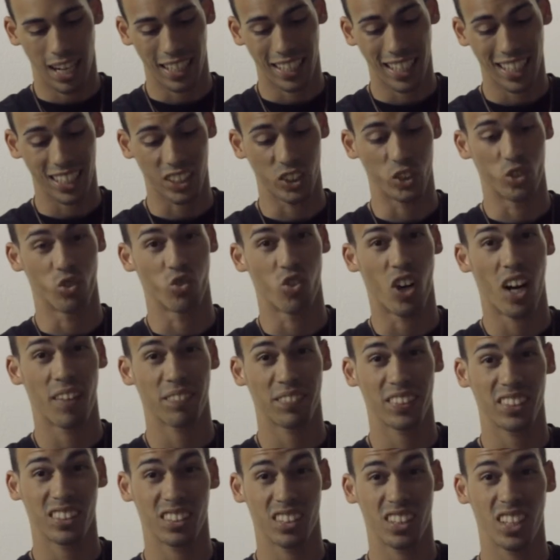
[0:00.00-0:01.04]
I kind of
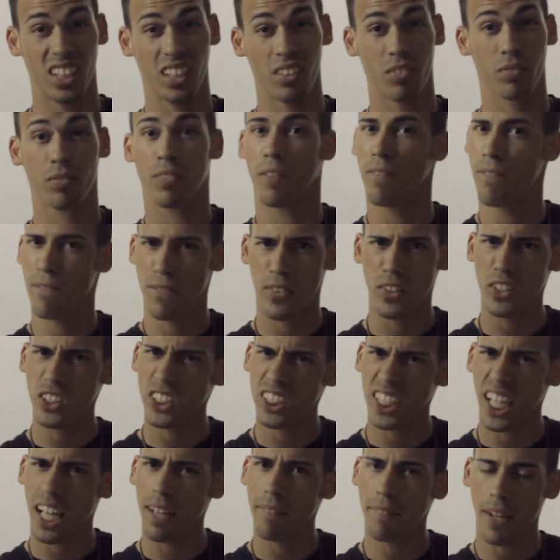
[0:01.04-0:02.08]
dropped it today. The
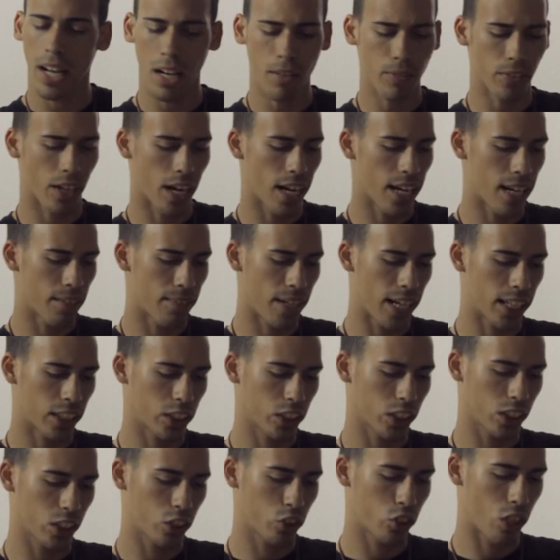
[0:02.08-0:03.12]
first time ever I have
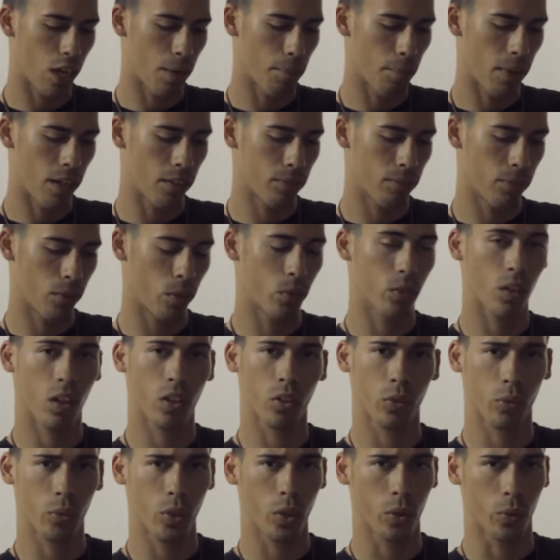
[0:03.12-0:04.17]
actually dropped my phone on
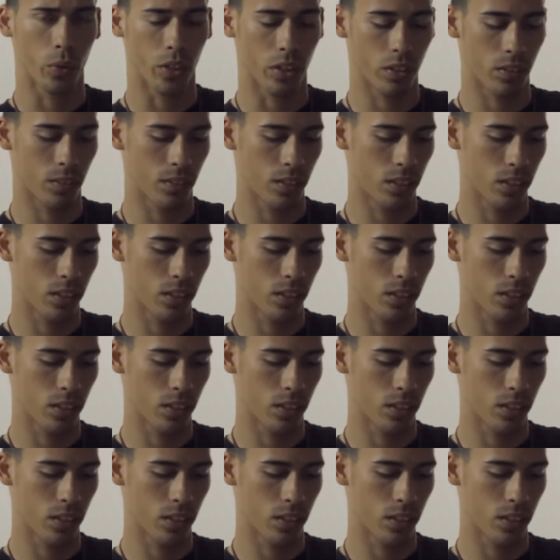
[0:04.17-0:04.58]
the road.